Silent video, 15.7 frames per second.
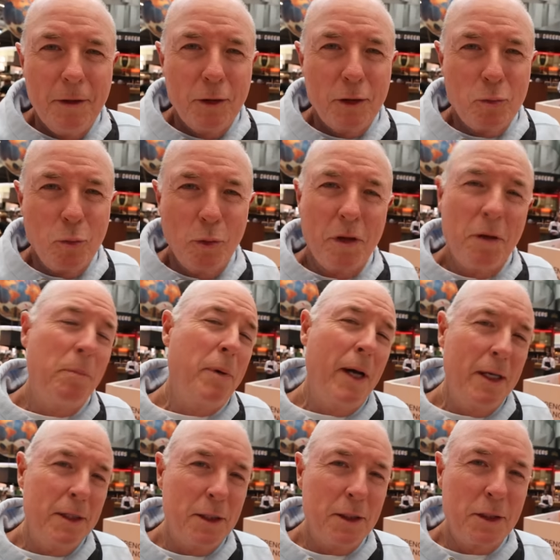Just walking
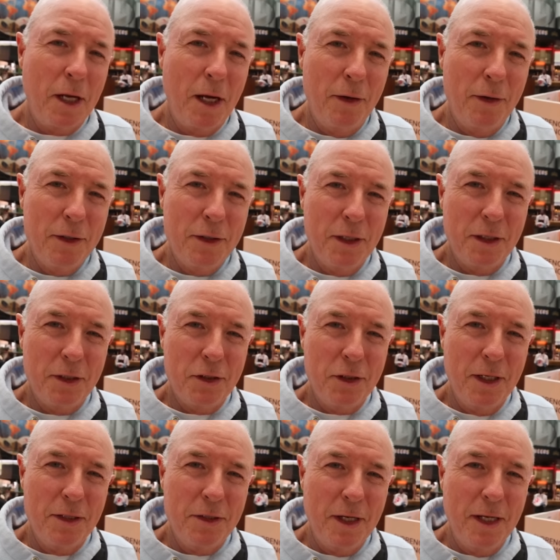past this currency
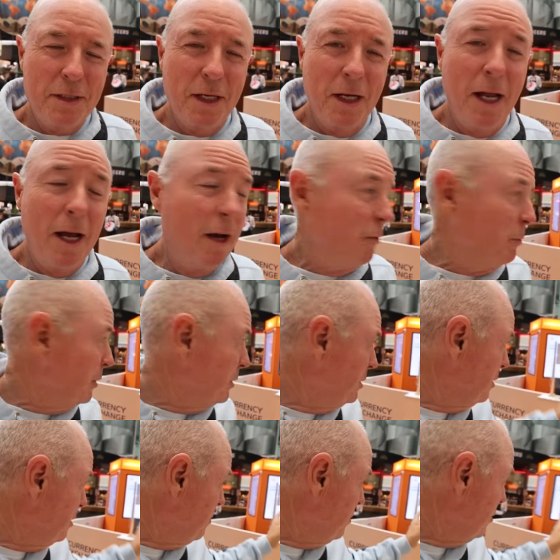exchange, I had to laugh because
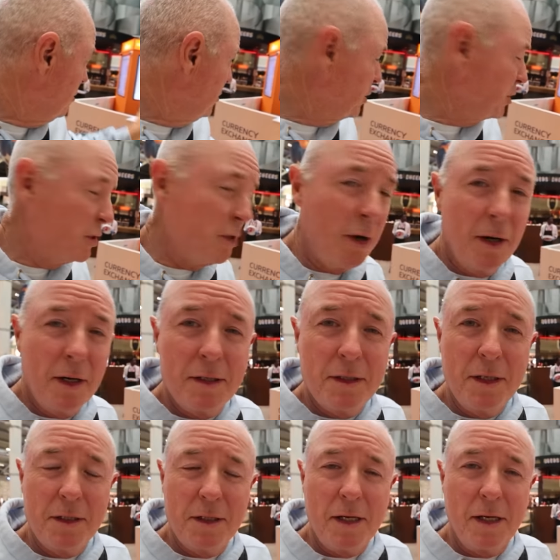at the bottom of the sign it says